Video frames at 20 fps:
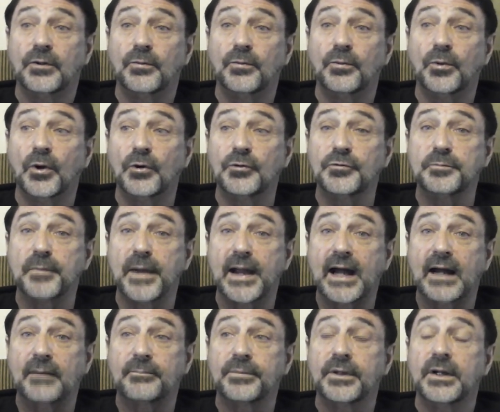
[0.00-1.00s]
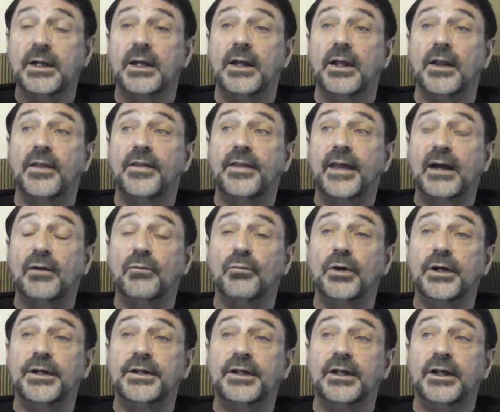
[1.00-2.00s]
roadmap that
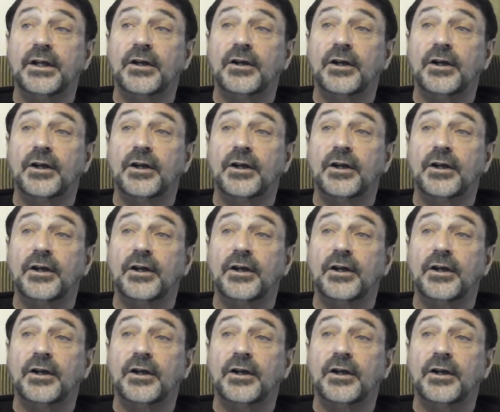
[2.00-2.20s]
would